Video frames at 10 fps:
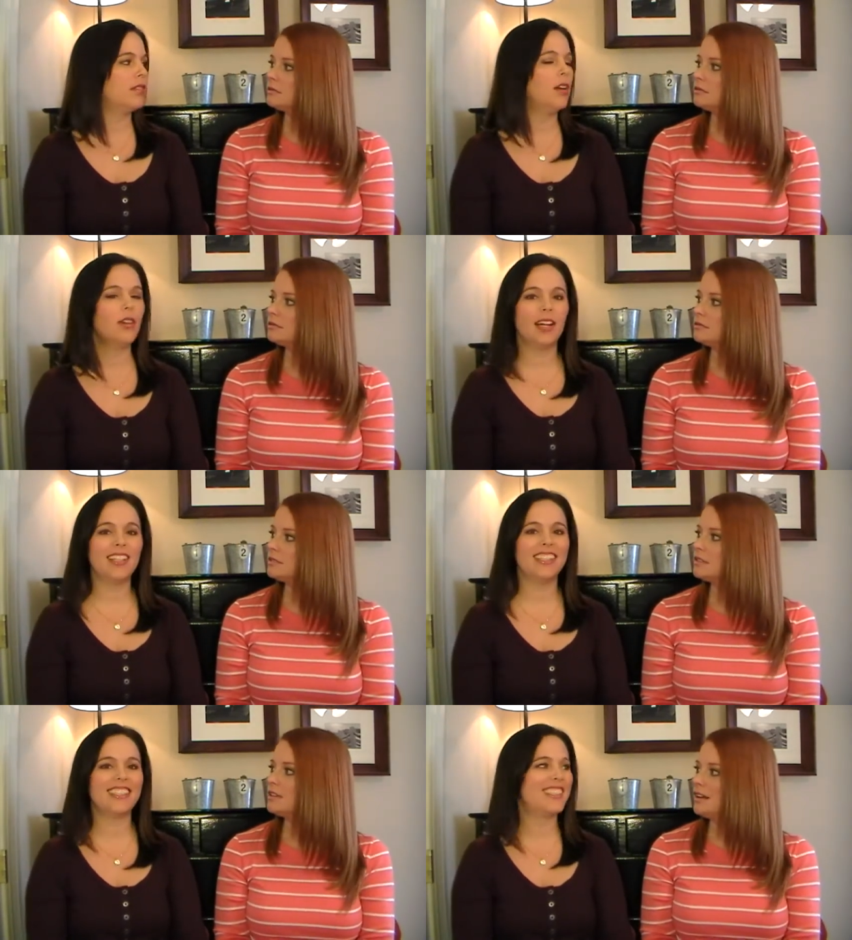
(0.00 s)
Speaker 1: Okay.
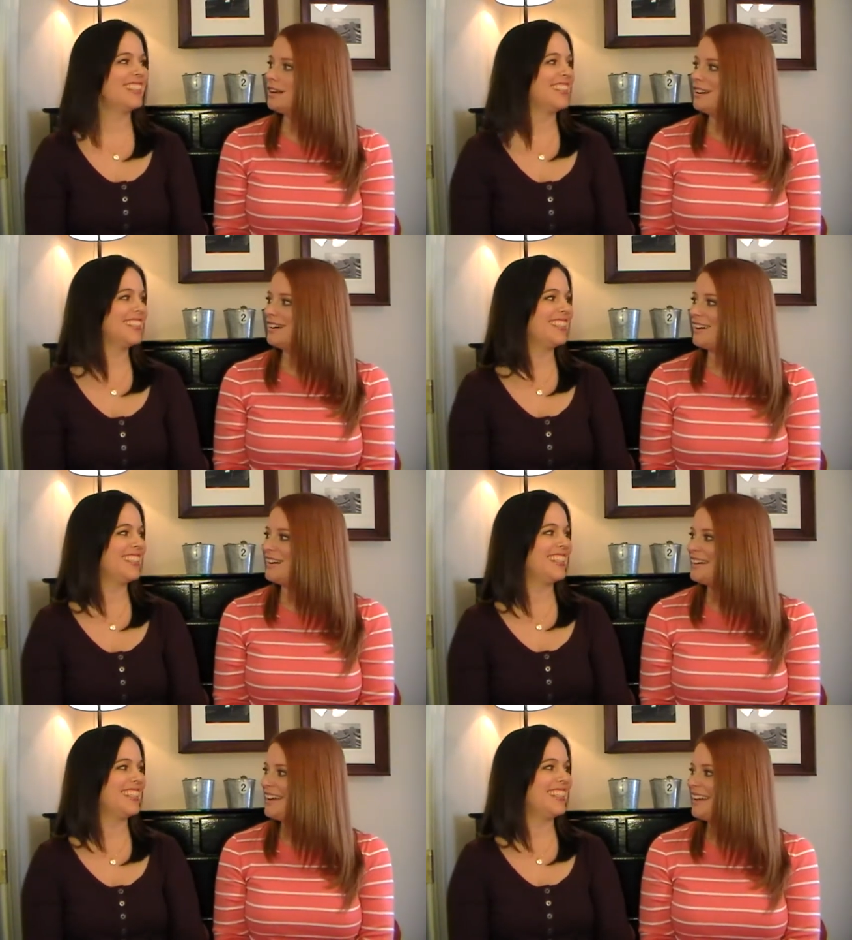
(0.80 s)
All
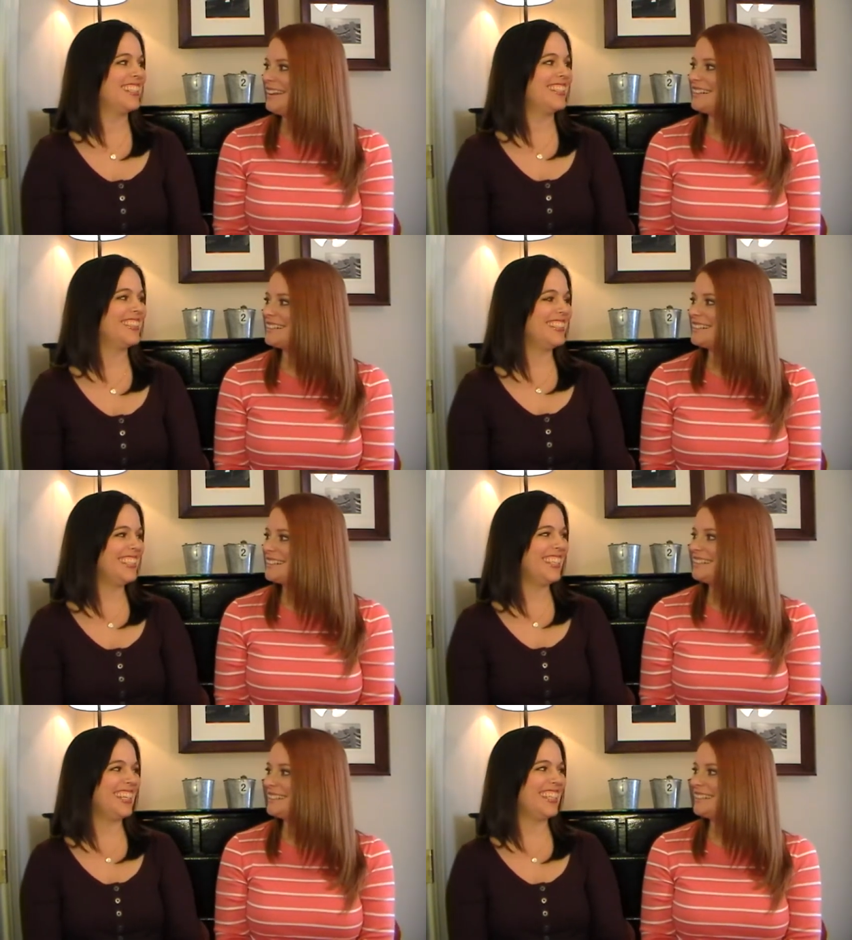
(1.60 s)
right. What
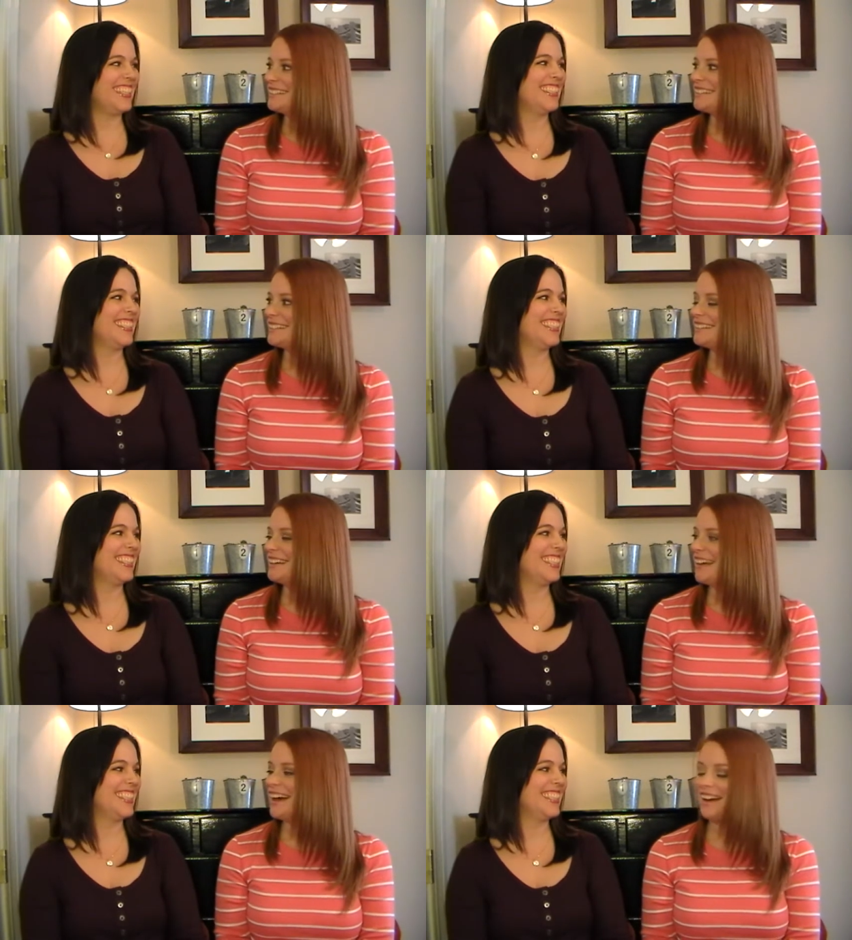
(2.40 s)
do you think?
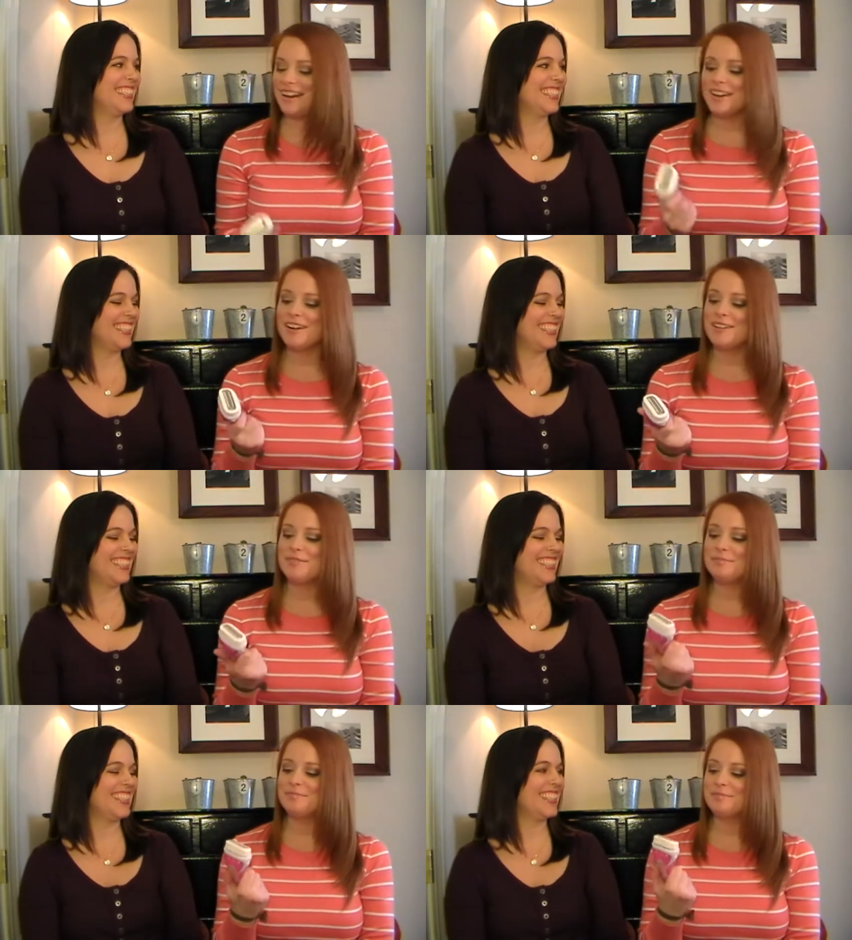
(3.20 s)

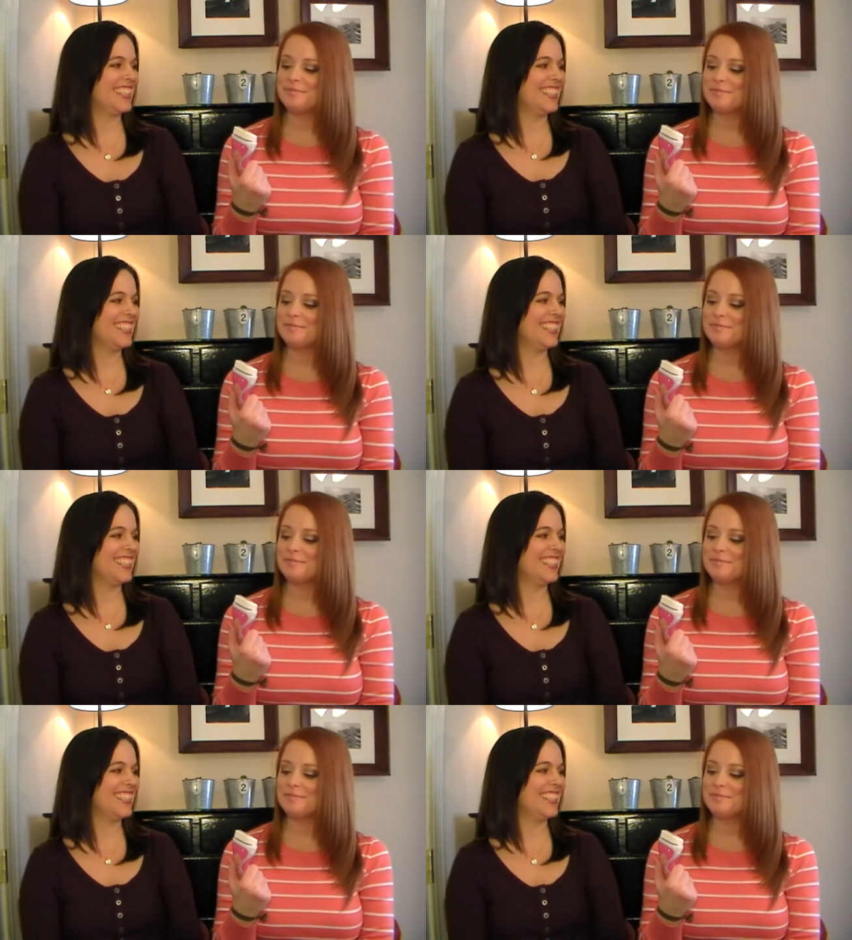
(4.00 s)
Um.